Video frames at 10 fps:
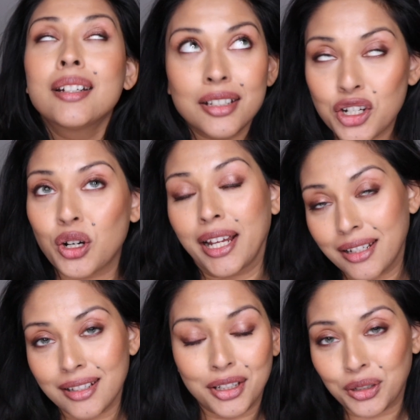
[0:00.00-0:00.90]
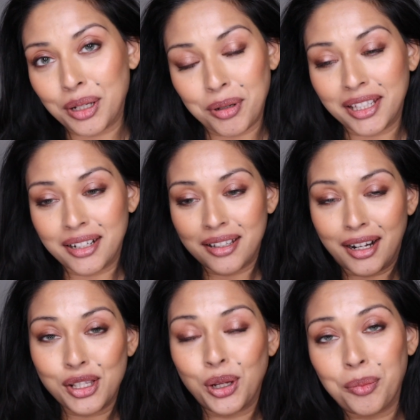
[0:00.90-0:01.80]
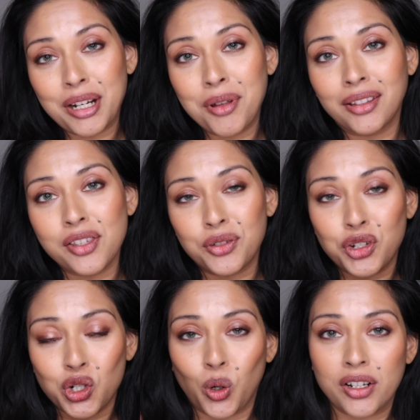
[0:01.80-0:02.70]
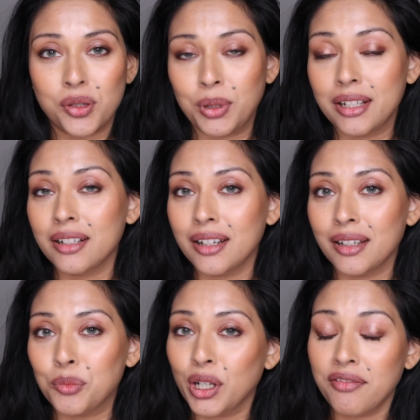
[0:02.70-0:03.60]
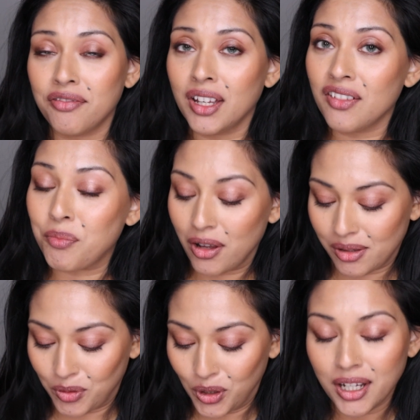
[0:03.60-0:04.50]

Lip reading: drained literally by the end of the night. So I'm going to make this short, sweet, and brief if possible.